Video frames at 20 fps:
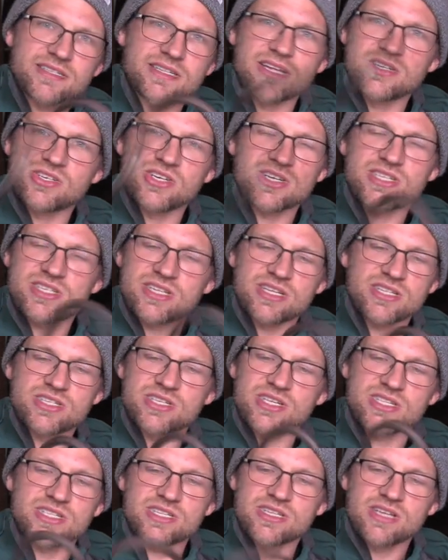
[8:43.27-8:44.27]
They just, it's
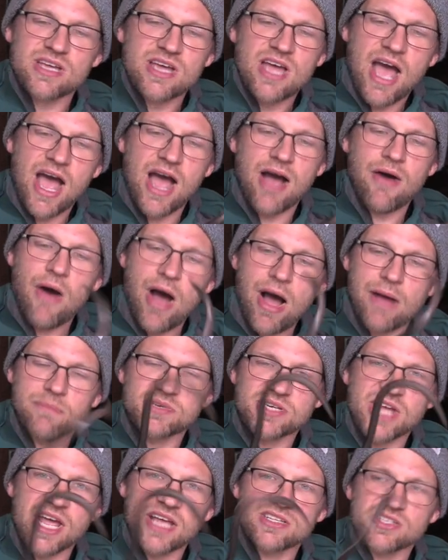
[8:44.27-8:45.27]
just how
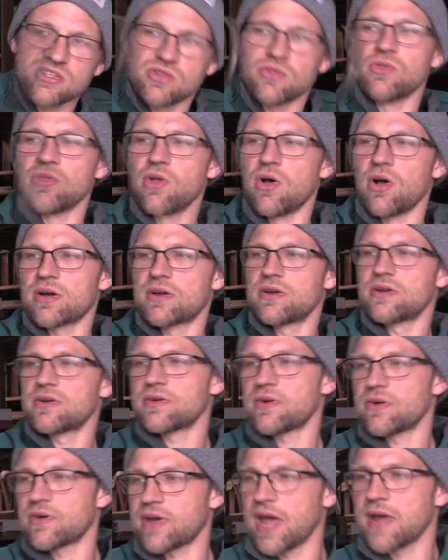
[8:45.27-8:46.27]
objects look,
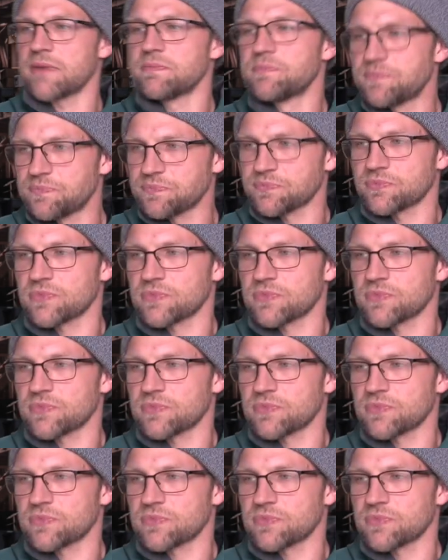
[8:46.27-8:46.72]
okay?